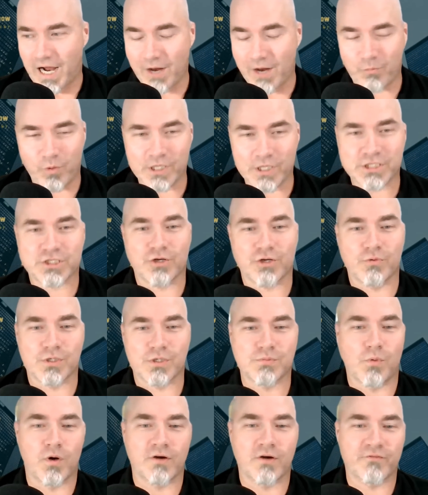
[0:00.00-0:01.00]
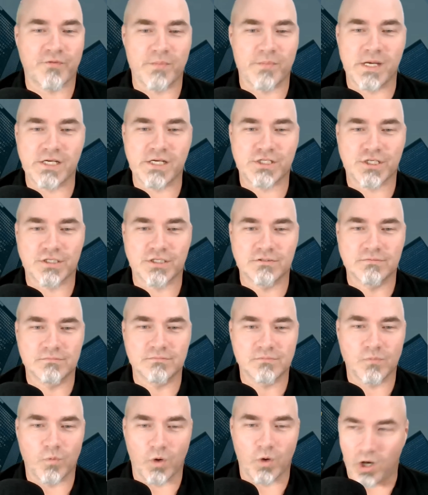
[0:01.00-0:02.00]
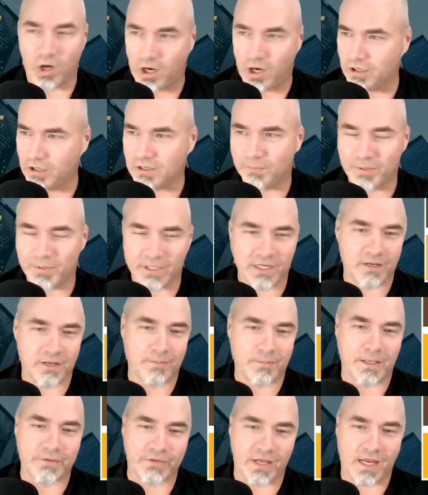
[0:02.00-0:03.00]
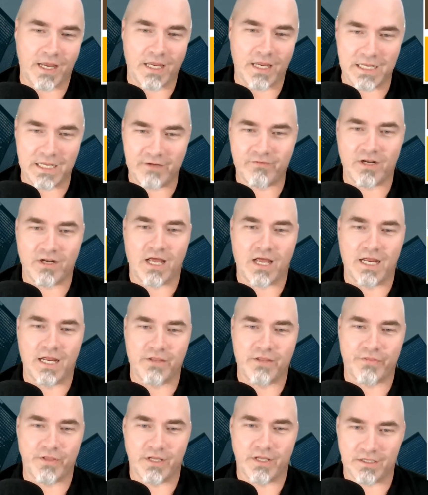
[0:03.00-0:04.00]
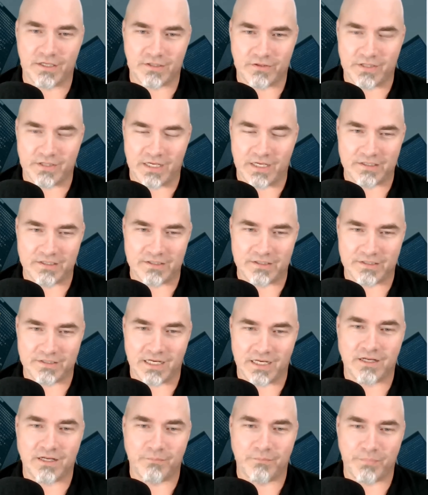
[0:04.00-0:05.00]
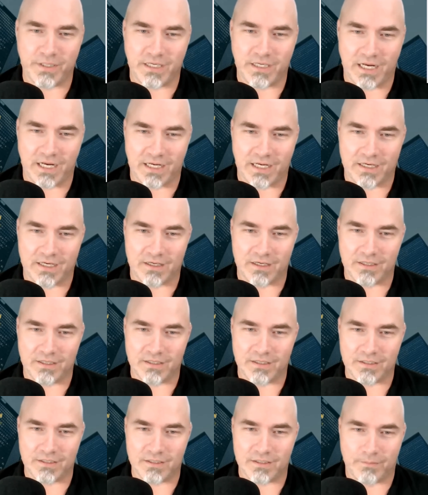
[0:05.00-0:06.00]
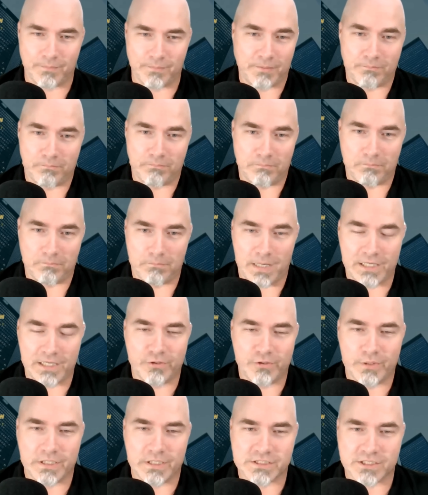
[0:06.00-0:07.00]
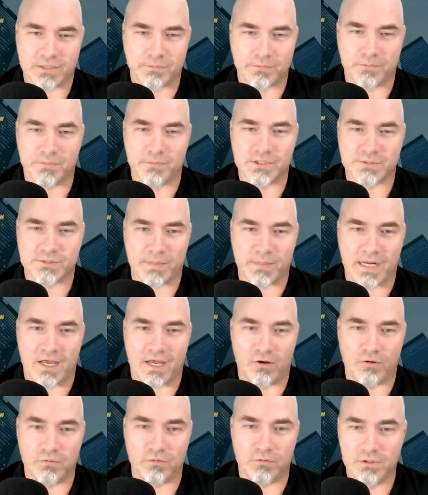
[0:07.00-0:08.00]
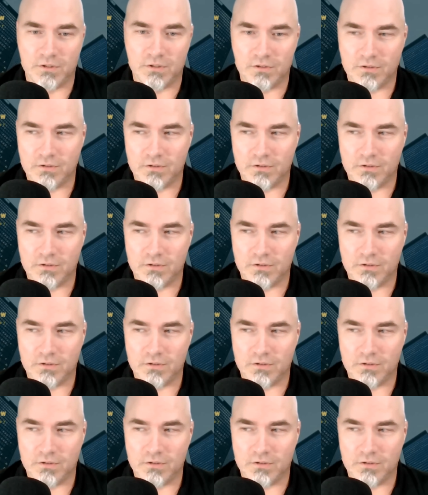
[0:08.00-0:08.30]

I wish there was more information. We're all complaining about that. Even I think that they could be handing. I mean, my New England supplement's been out,